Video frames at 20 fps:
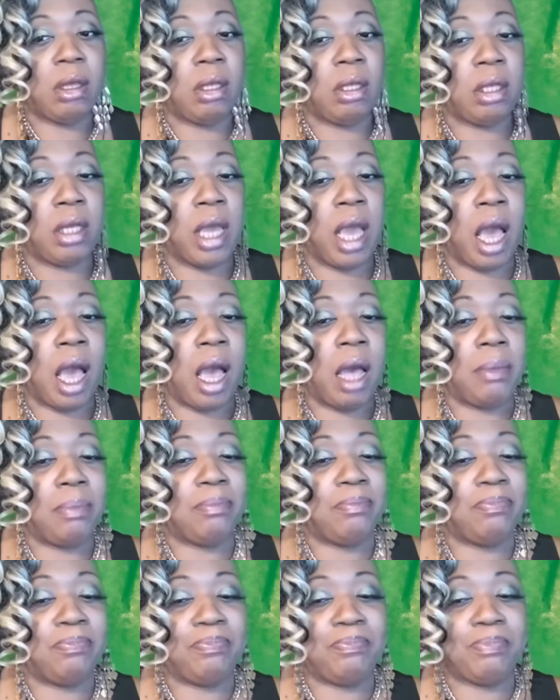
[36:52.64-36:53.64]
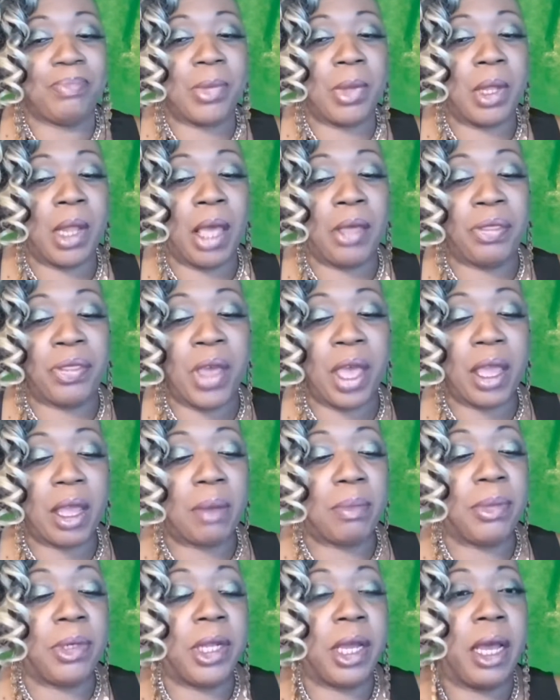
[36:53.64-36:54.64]
Yeah, I think
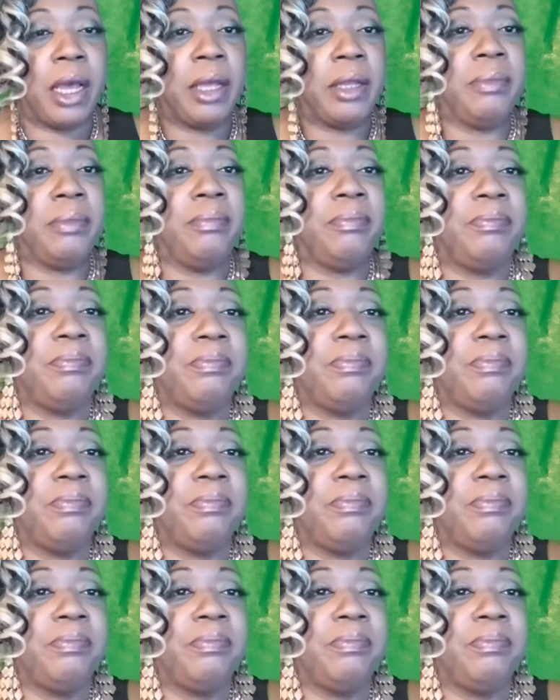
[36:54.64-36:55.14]
I'm done.